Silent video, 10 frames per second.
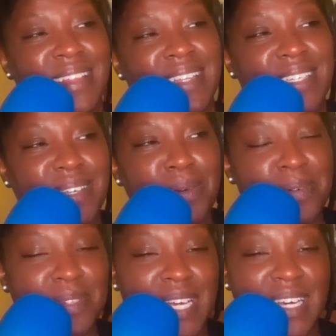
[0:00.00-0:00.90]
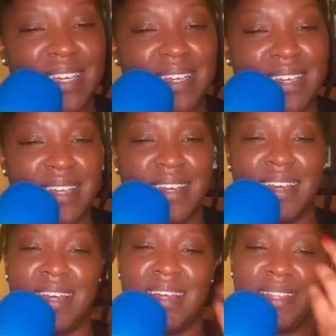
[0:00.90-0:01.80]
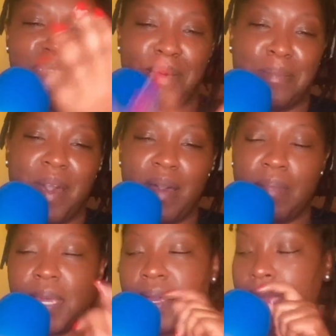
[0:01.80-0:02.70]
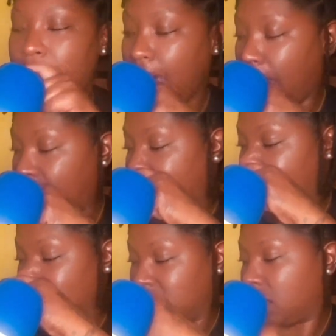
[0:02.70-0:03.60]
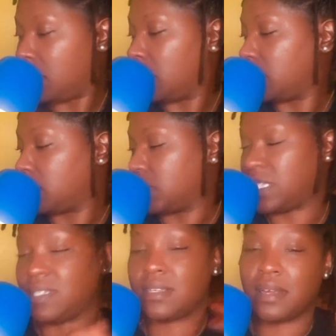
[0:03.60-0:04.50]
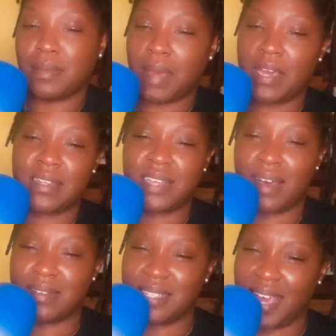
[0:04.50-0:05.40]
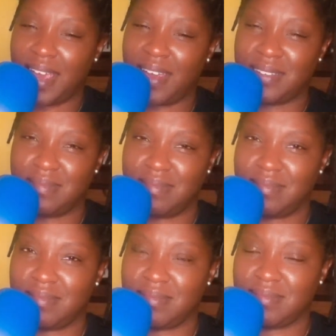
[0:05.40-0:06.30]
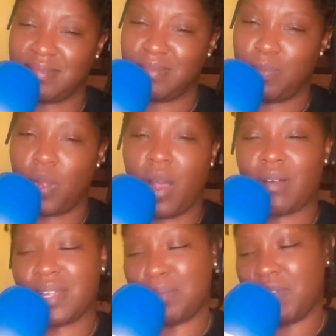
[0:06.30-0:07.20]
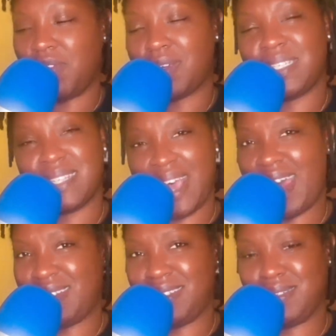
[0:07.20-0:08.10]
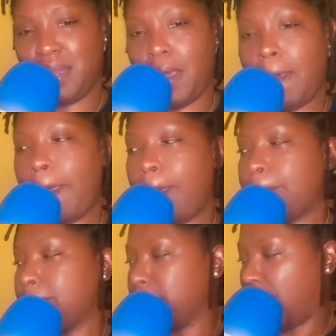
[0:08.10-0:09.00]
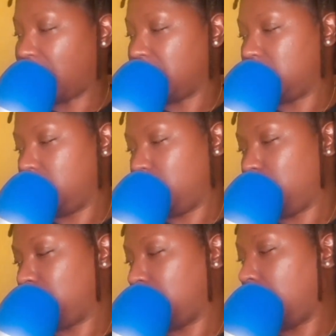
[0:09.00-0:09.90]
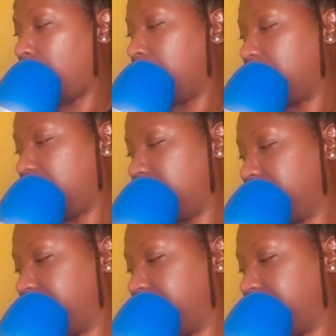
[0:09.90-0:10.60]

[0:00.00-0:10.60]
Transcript: the schooling, the momming, and this is going to make us all sad. We're all going to be very saddened by this news, but